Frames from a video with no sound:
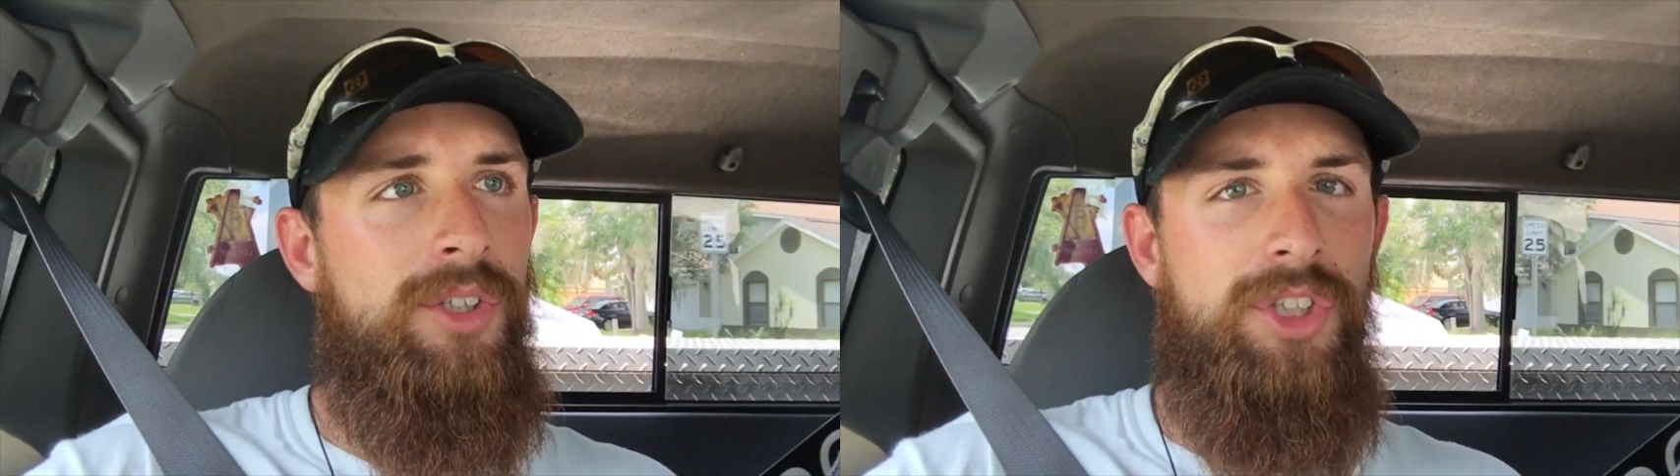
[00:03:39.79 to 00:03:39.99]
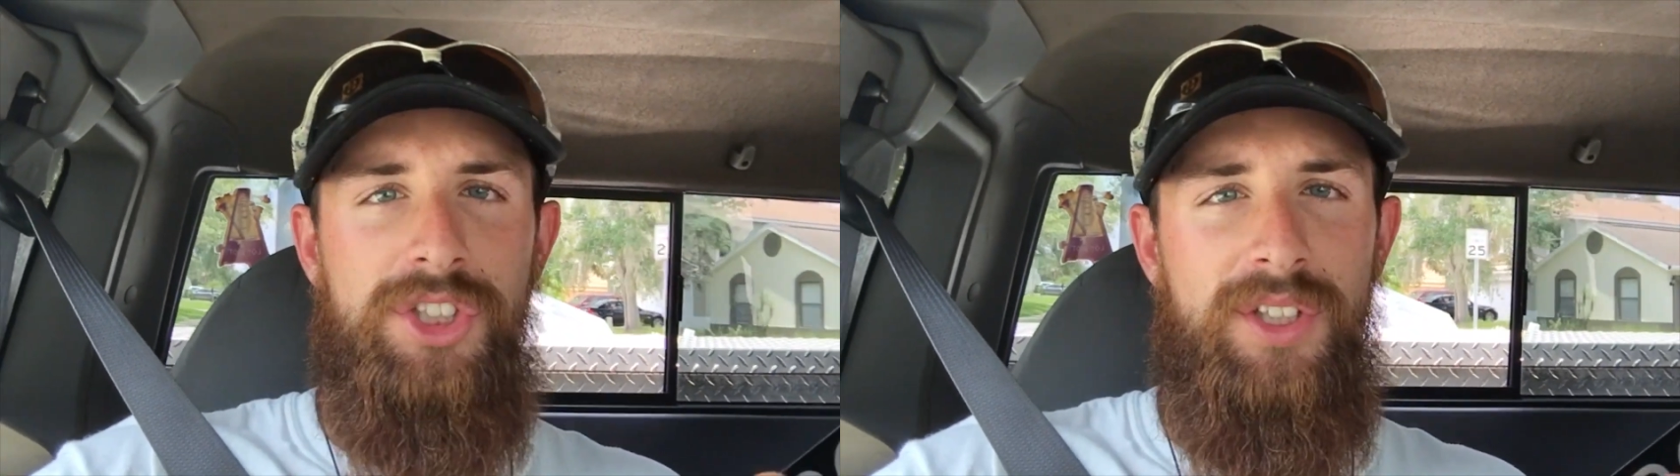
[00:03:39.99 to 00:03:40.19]

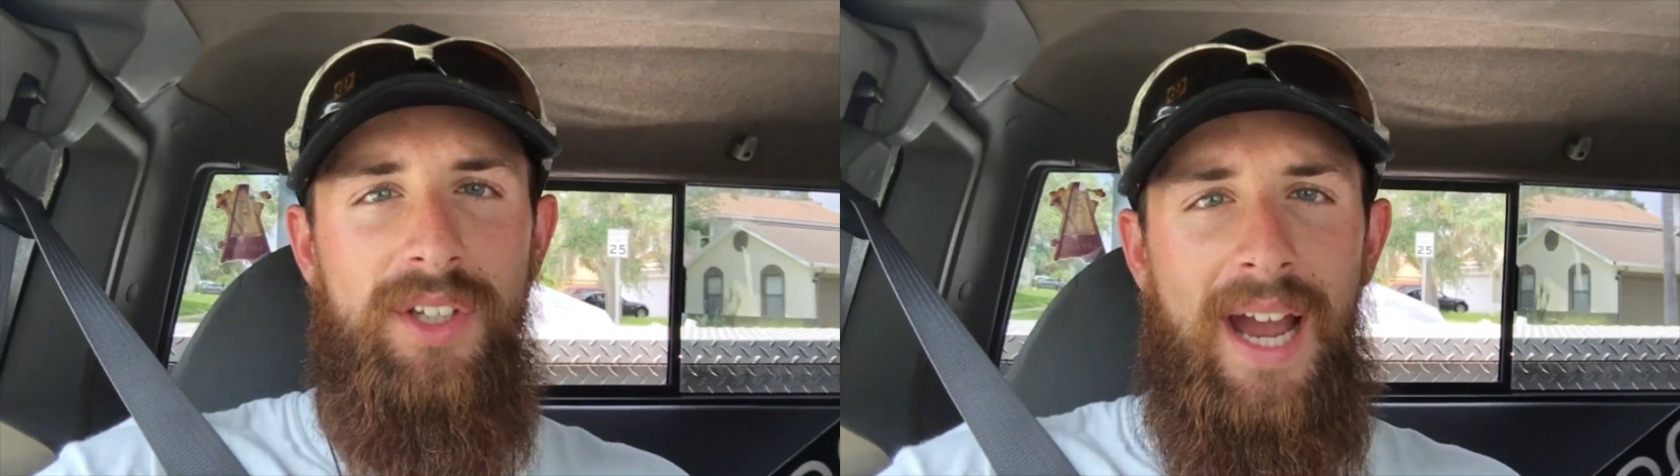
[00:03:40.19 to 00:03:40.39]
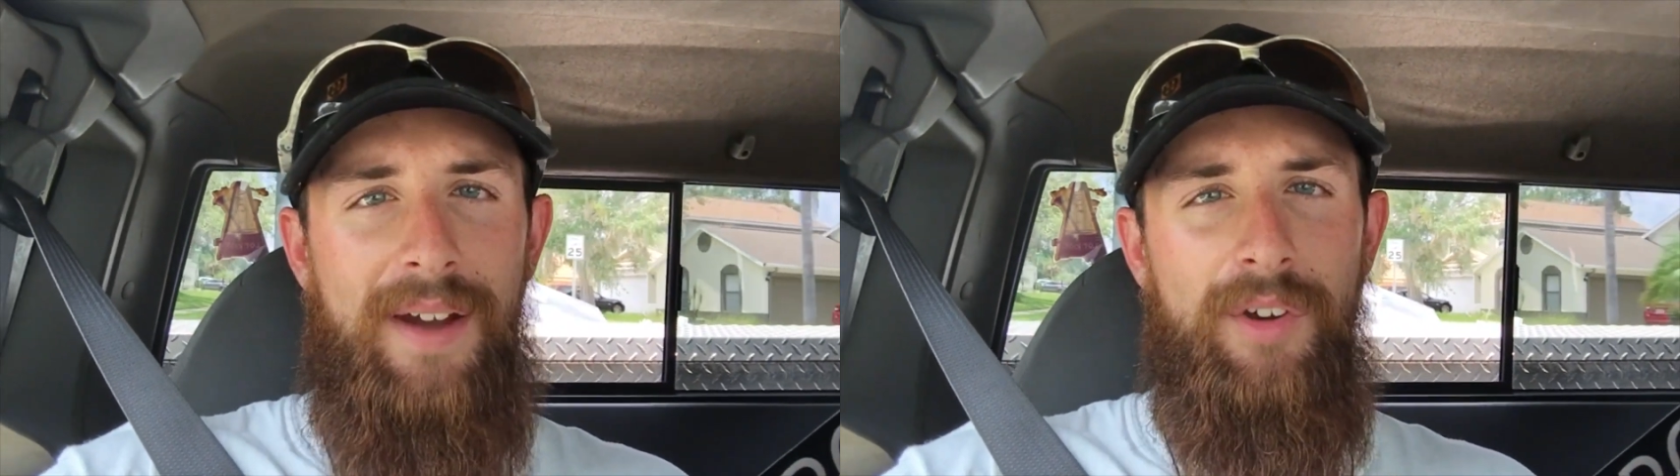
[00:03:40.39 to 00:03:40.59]
just so that
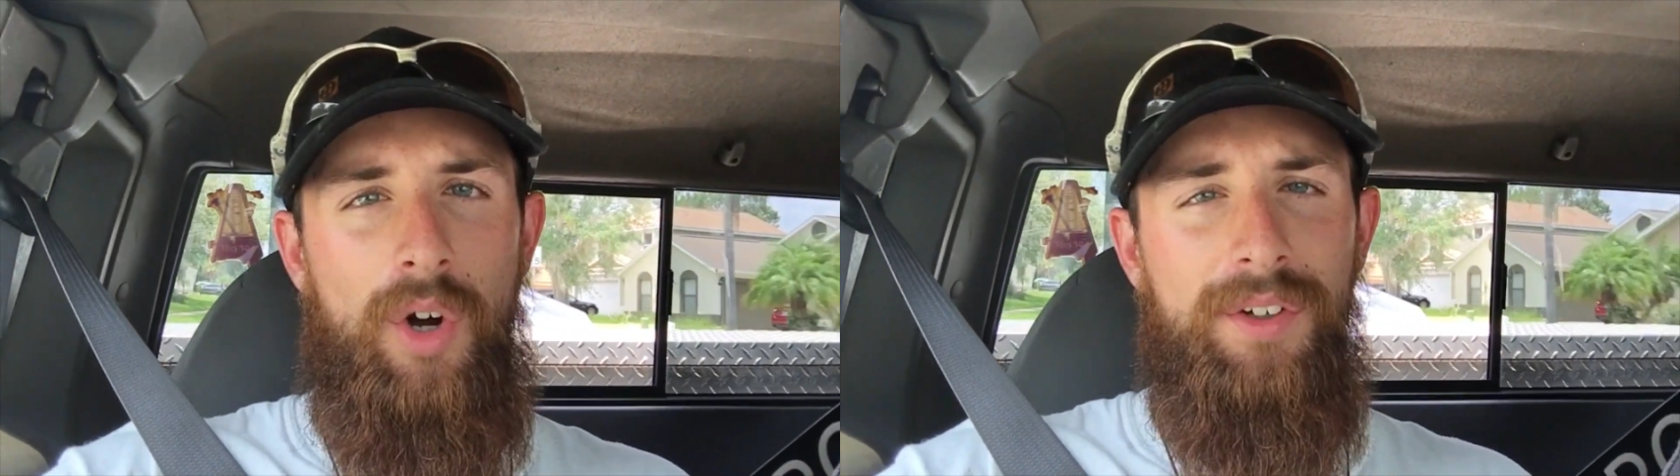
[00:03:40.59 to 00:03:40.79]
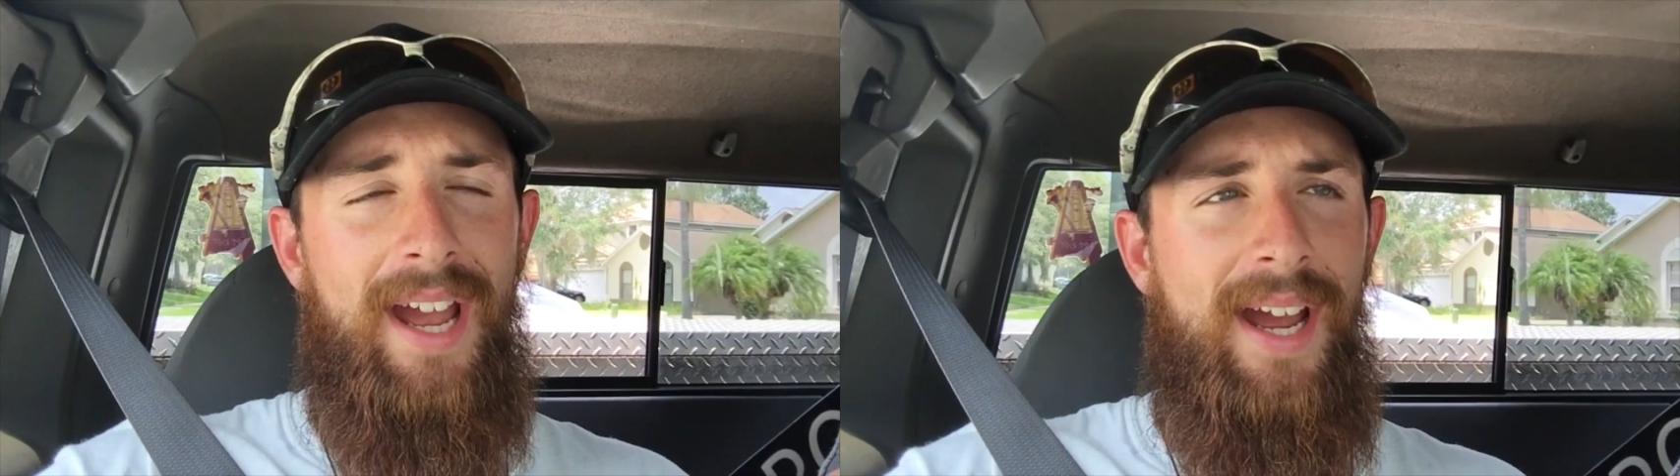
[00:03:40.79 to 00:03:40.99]
you have it
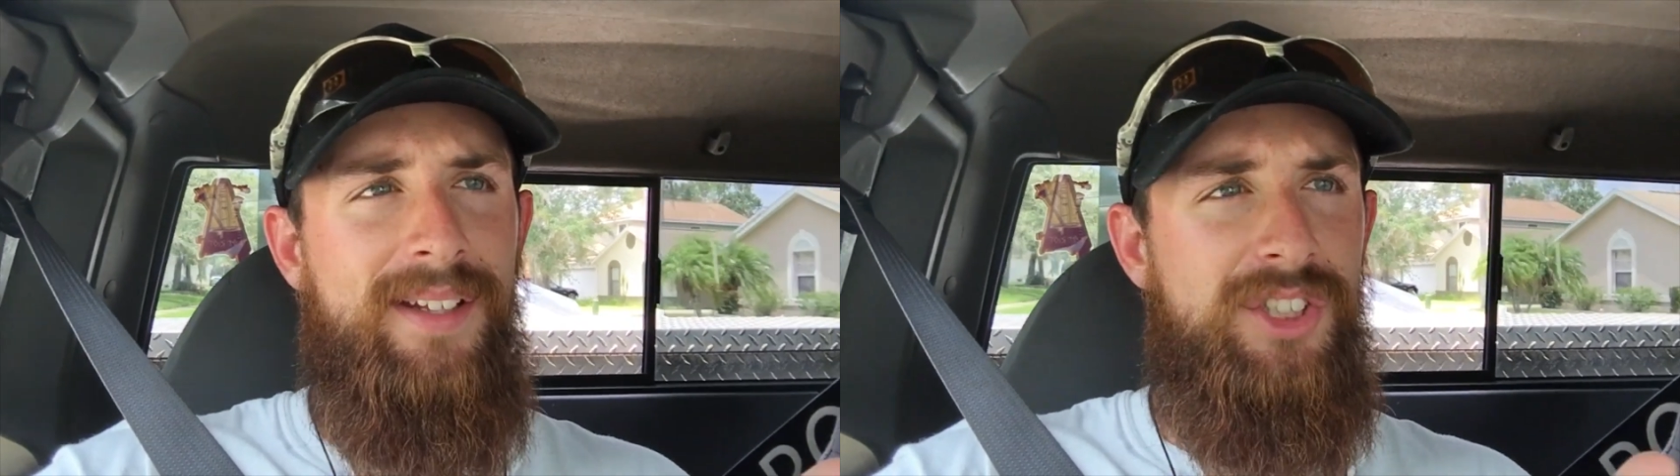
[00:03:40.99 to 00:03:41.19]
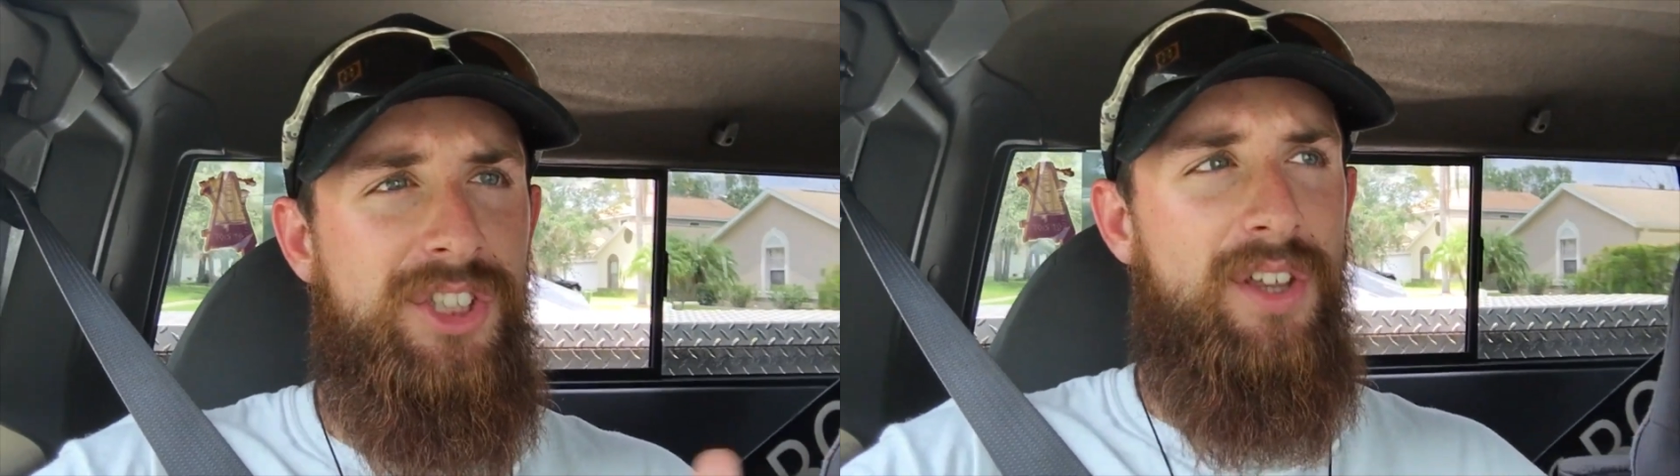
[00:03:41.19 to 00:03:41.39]
on
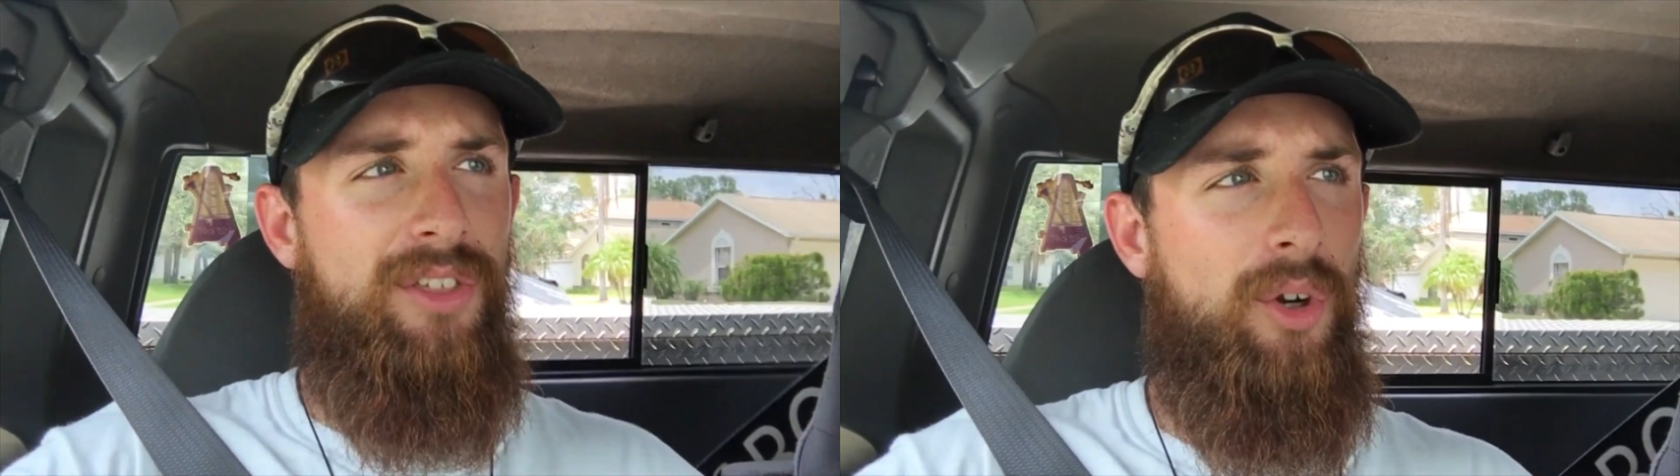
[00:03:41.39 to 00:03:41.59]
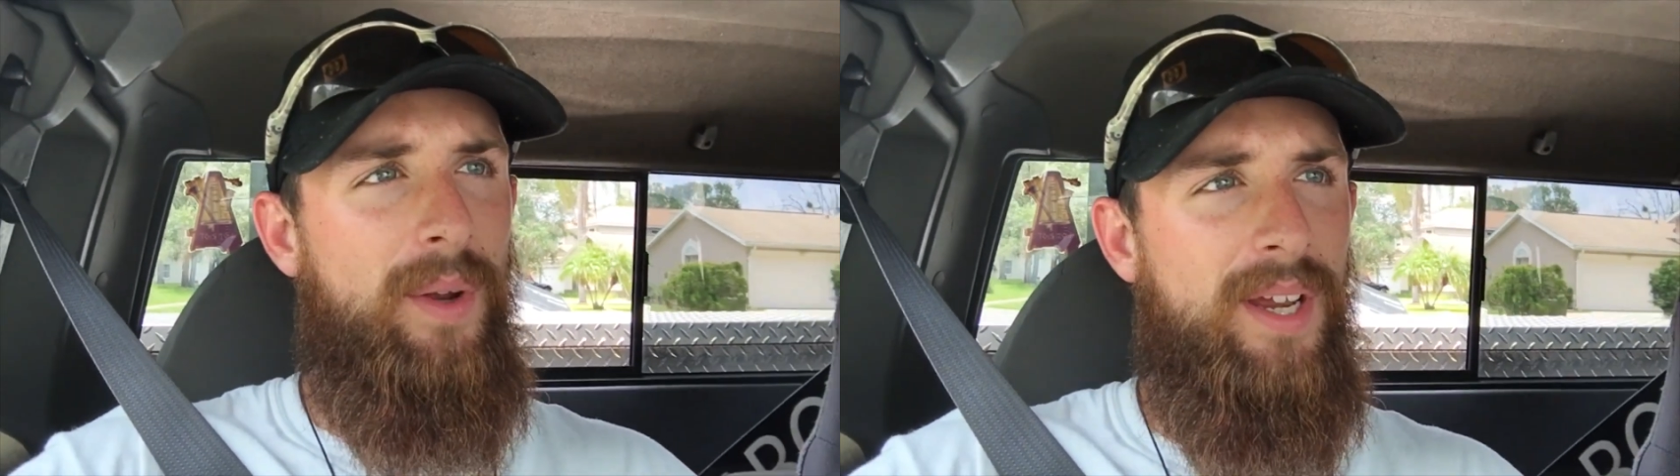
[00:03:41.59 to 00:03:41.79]
hand just to
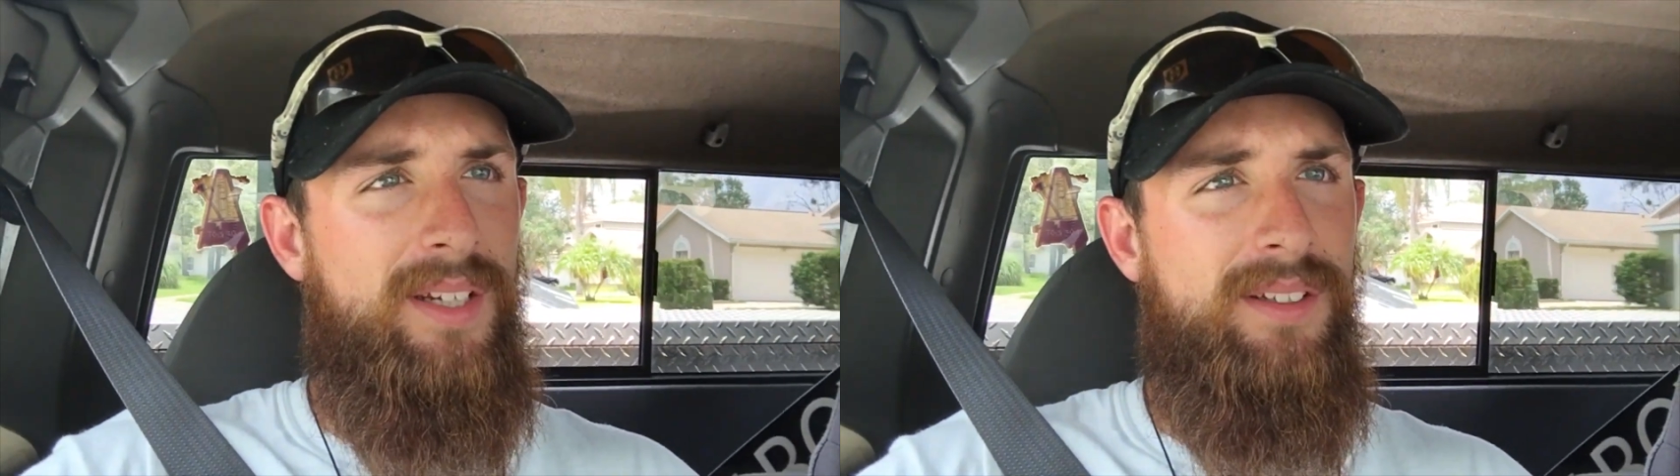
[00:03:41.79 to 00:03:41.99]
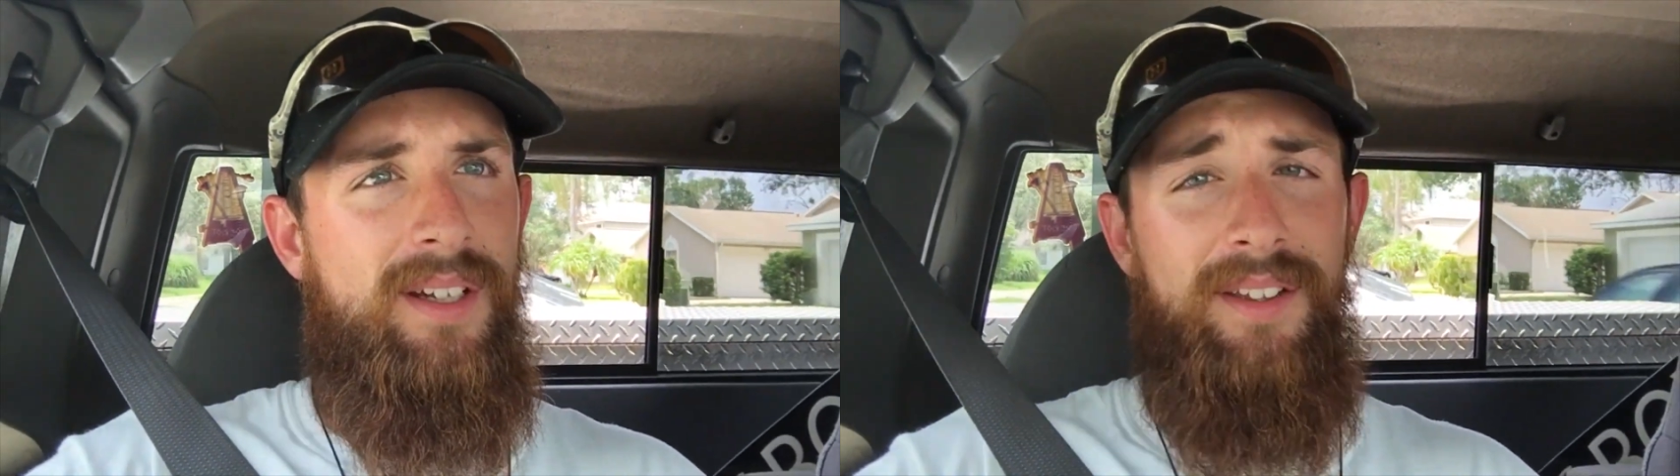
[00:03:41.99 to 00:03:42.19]
throw it in,